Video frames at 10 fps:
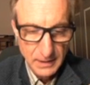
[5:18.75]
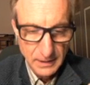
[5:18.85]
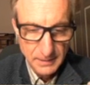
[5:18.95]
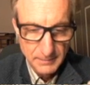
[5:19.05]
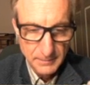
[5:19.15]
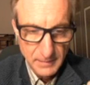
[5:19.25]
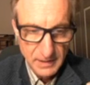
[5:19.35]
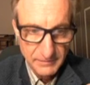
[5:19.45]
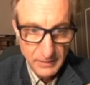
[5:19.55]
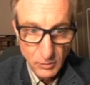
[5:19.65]
If they
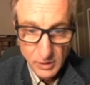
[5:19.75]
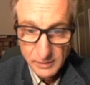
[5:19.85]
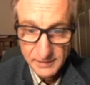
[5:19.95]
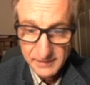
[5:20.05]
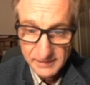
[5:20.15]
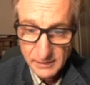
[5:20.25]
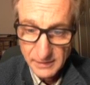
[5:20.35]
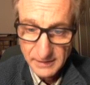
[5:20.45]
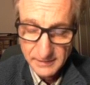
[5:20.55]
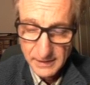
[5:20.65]
were all in series,
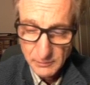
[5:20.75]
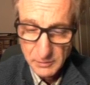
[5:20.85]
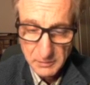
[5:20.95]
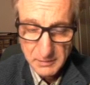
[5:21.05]
then it would require